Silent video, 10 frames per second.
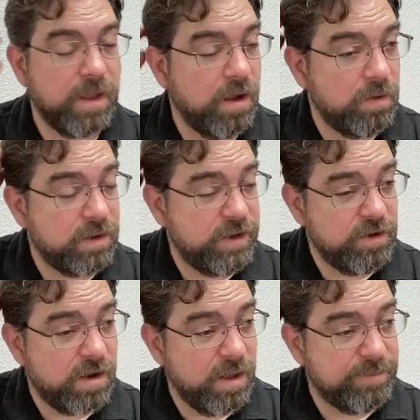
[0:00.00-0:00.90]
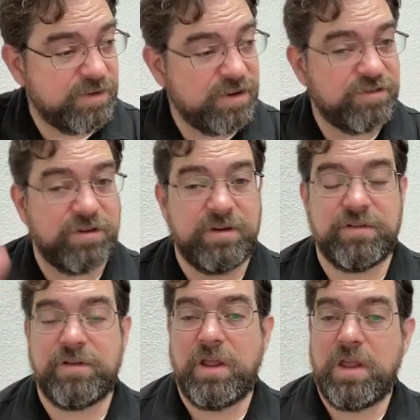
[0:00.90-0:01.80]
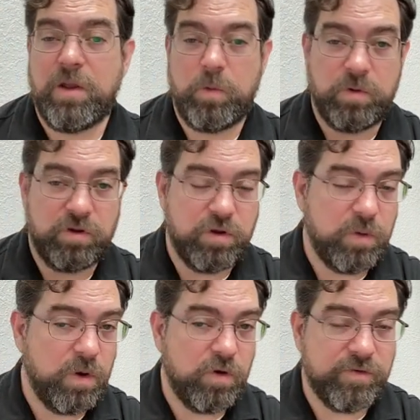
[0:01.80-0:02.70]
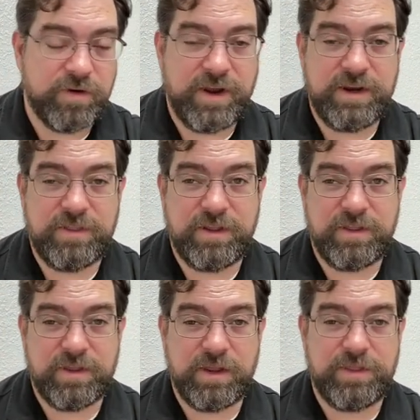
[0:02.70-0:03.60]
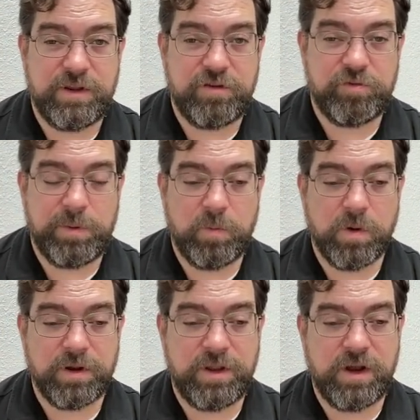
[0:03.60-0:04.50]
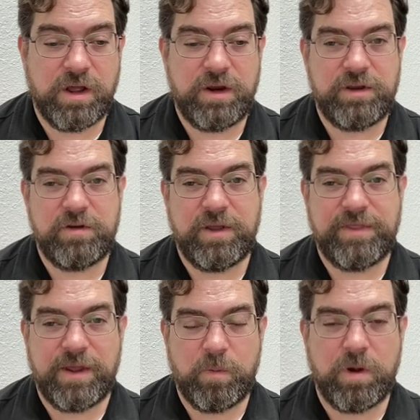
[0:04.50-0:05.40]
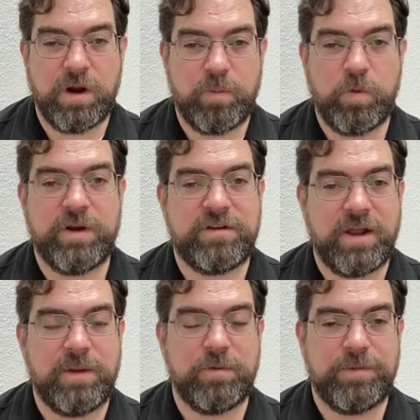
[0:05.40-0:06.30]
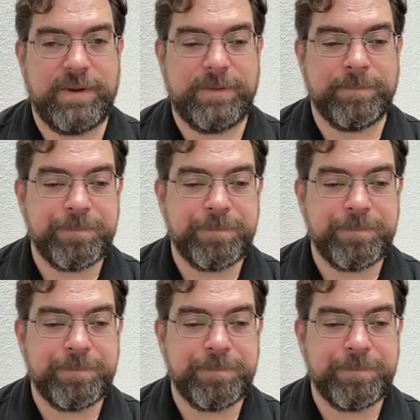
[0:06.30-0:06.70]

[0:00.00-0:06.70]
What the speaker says: I'll look at your compositions. We'll go over anything that I think you should be working on, and you get that one-on-one time with me.